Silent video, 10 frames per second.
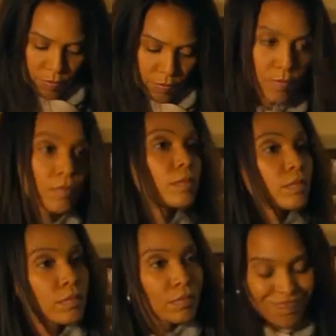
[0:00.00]
so good of you to
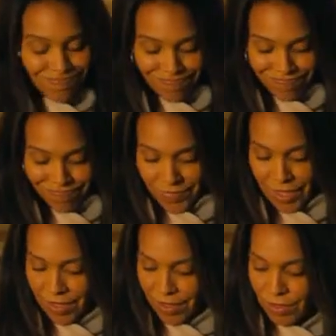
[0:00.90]
do this.
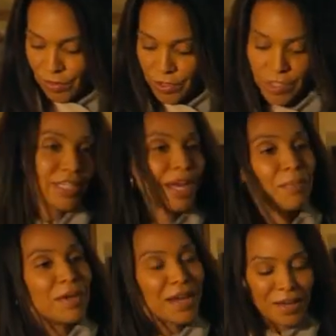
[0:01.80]
We're just
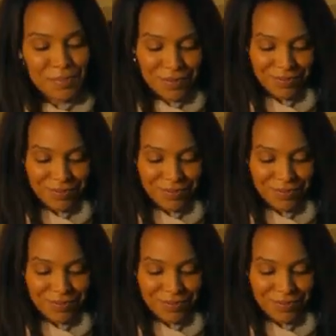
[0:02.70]
happy to help.